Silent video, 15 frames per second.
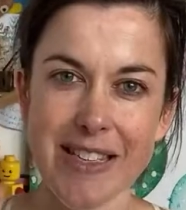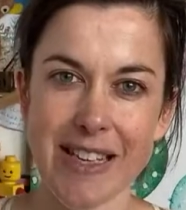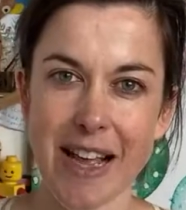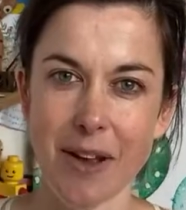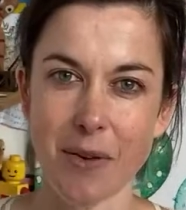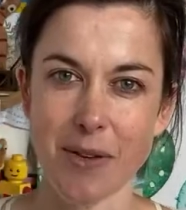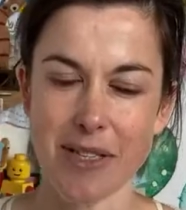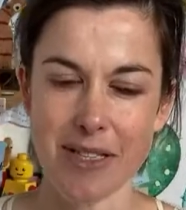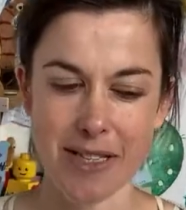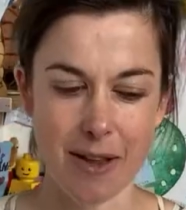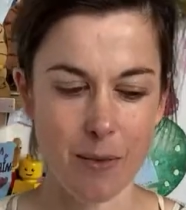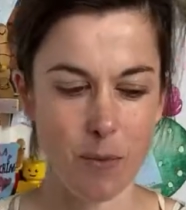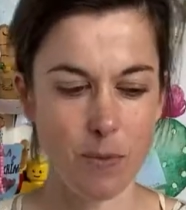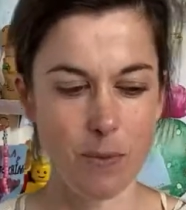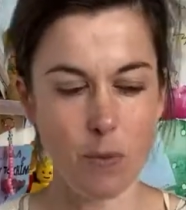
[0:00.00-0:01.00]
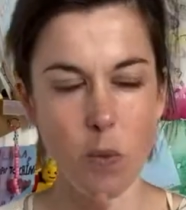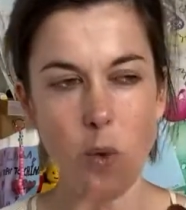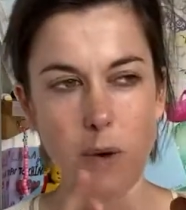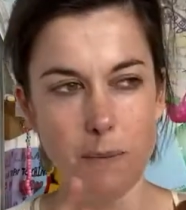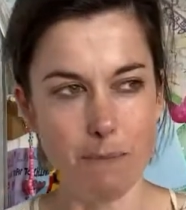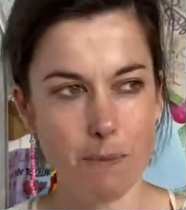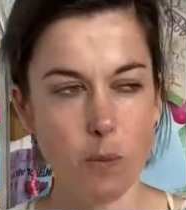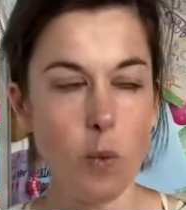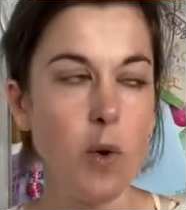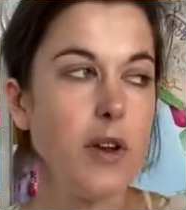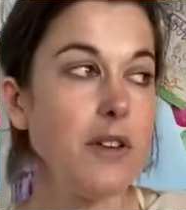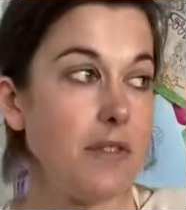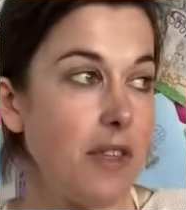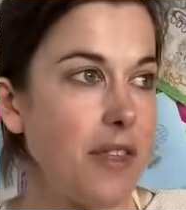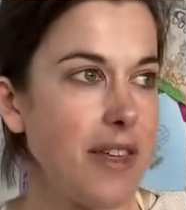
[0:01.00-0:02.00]
language, is it? One
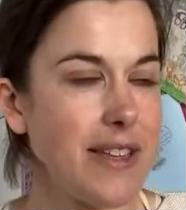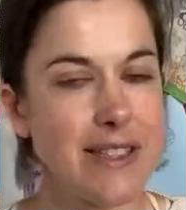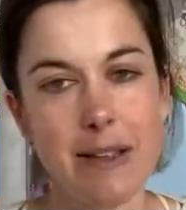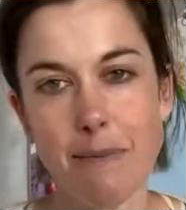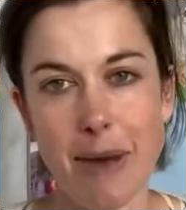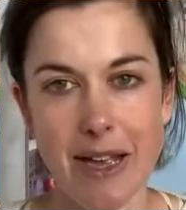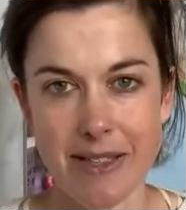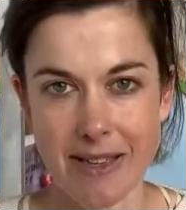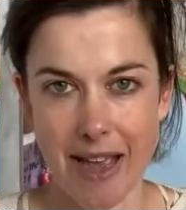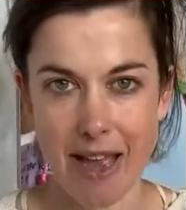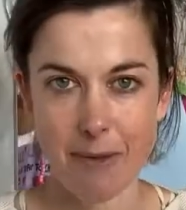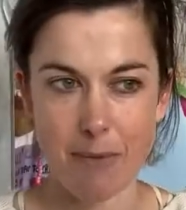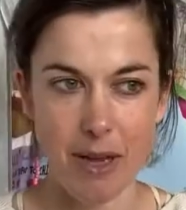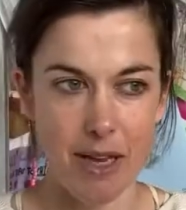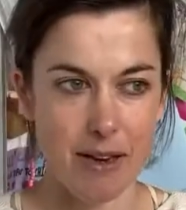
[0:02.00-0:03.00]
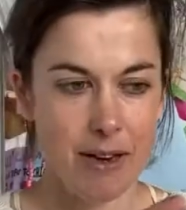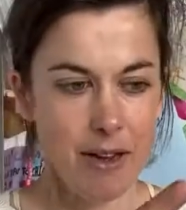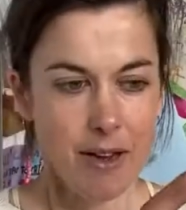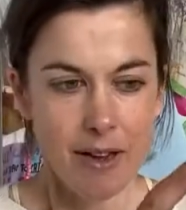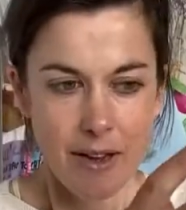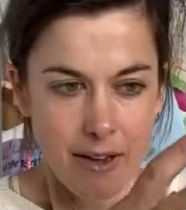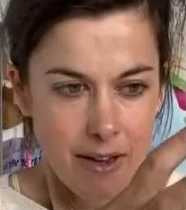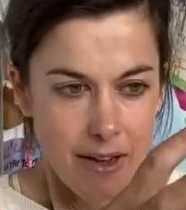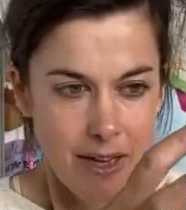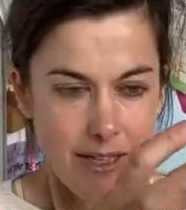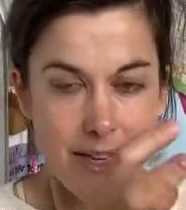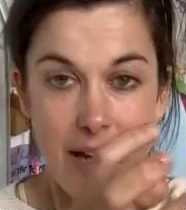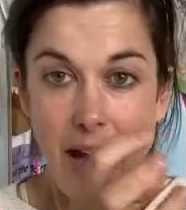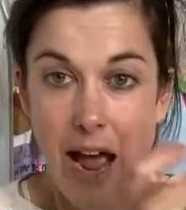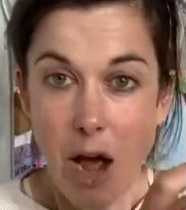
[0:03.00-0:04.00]
of the things that mass can mean is
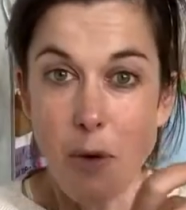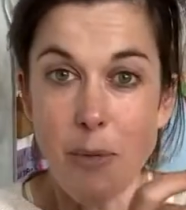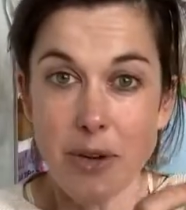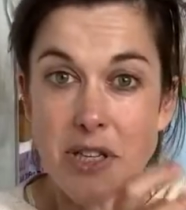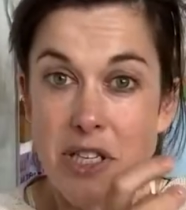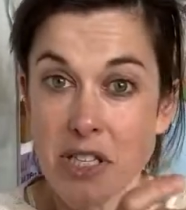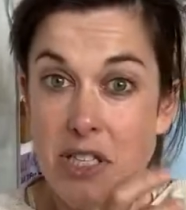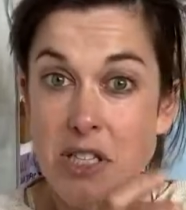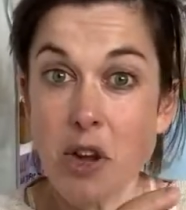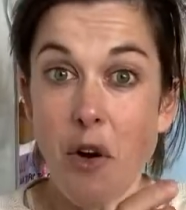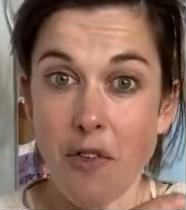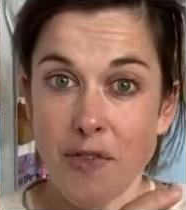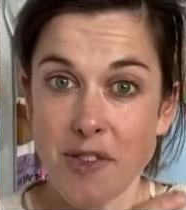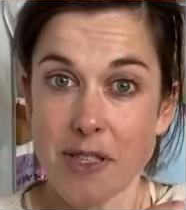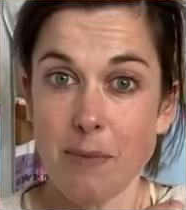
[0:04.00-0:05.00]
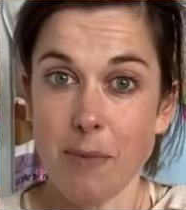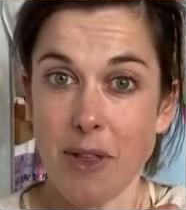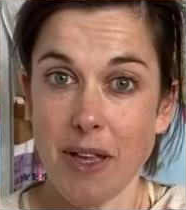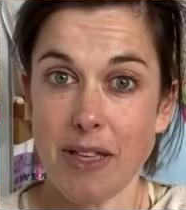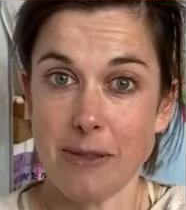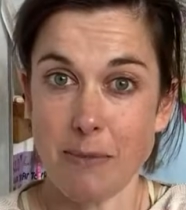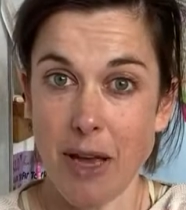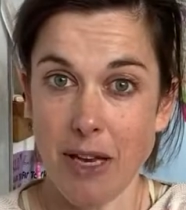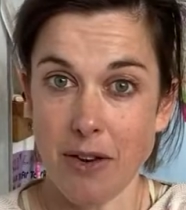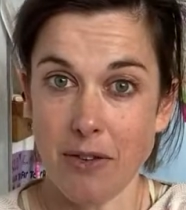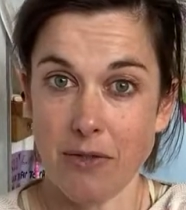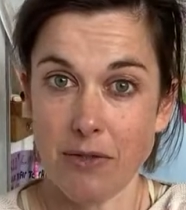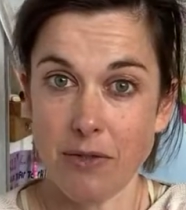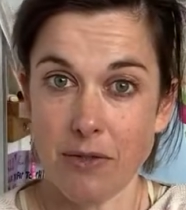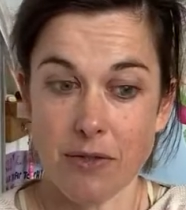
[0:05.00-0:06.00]
like how much stuff something is made
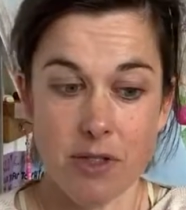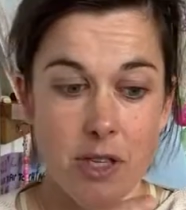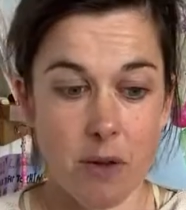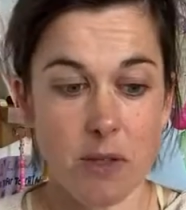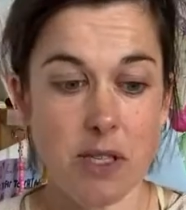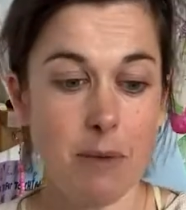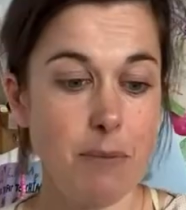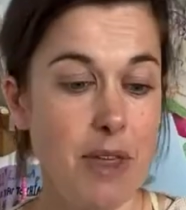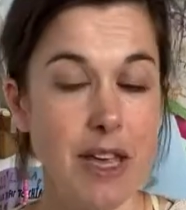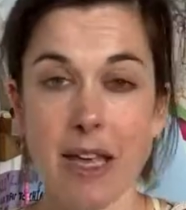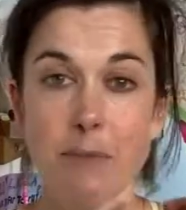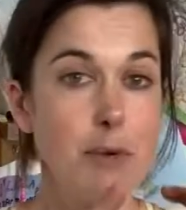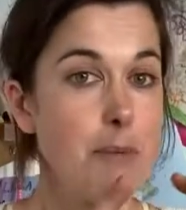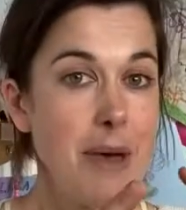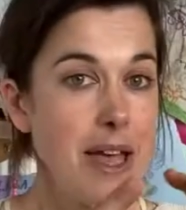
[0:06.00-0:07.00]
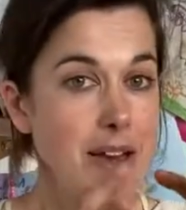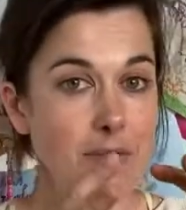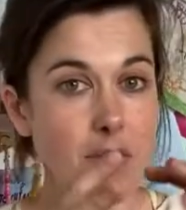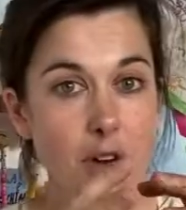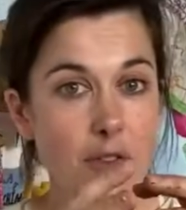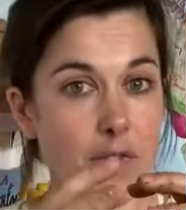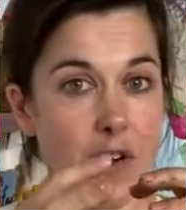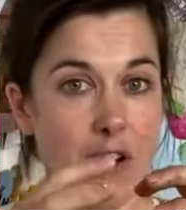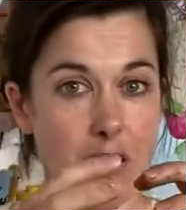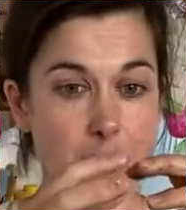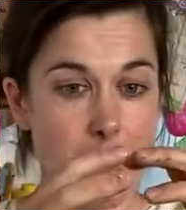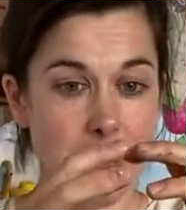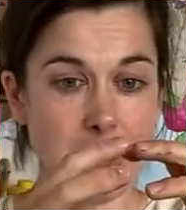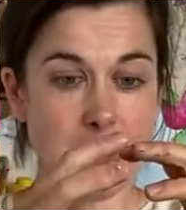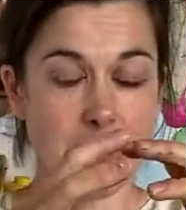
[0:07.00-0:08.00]
of. So something can be made of not very
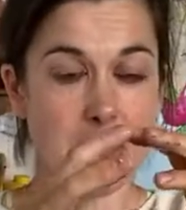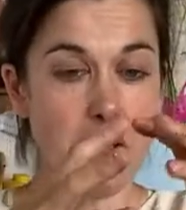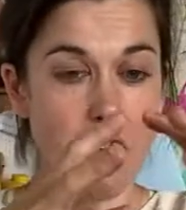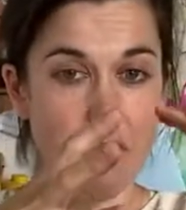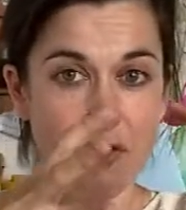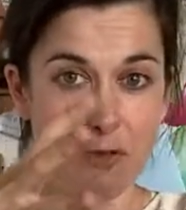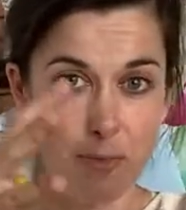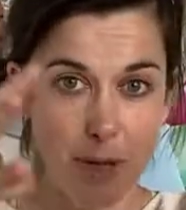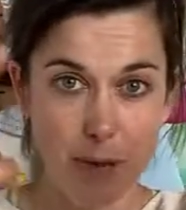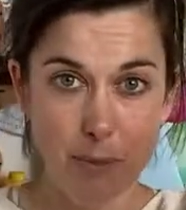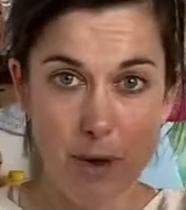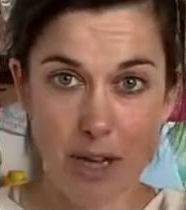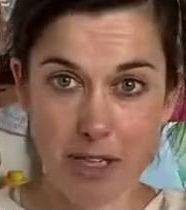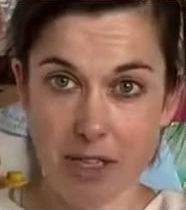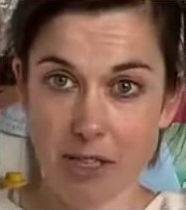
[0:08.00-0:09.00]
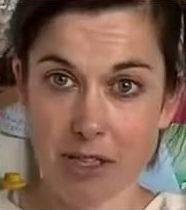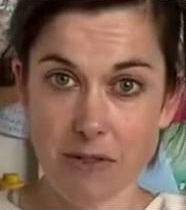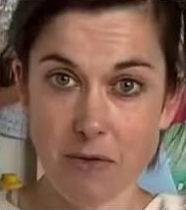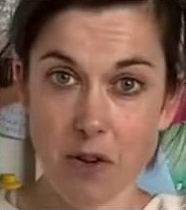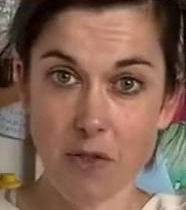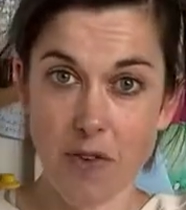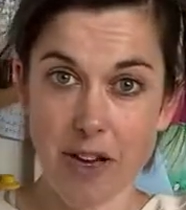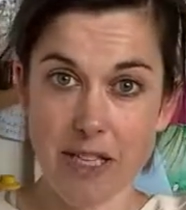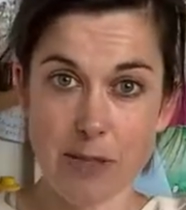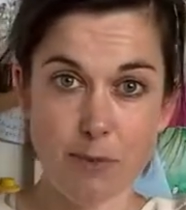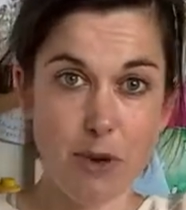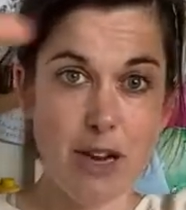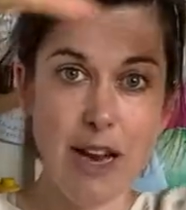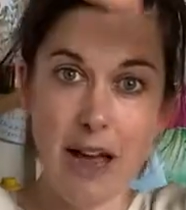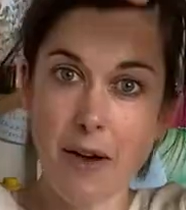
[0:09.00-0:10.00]
much stuff, but the particles are all very
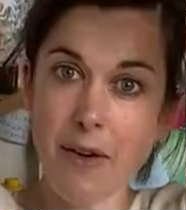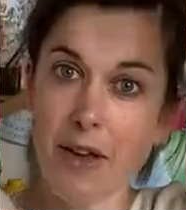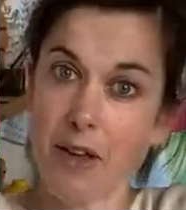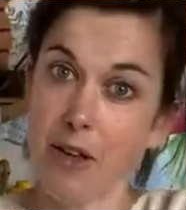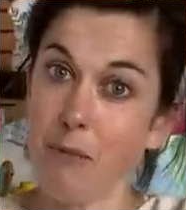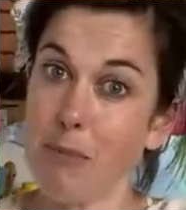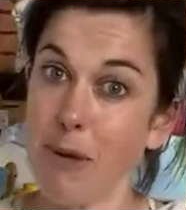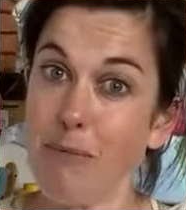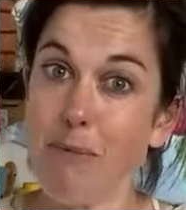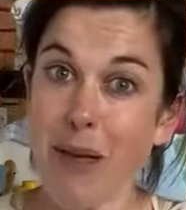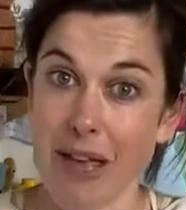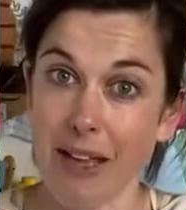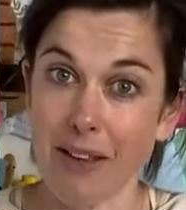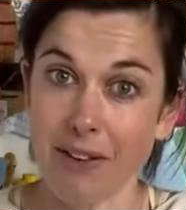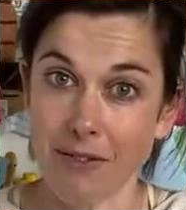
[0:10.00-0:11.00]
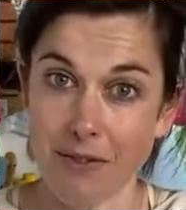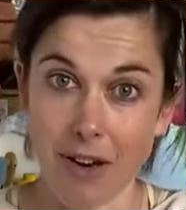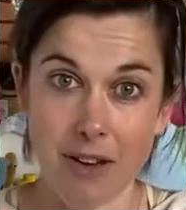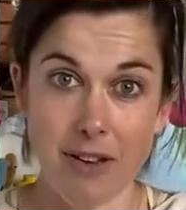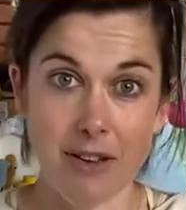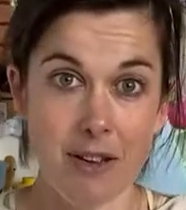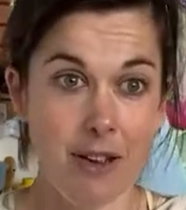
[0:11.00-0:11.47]
spread out. It could be big, right?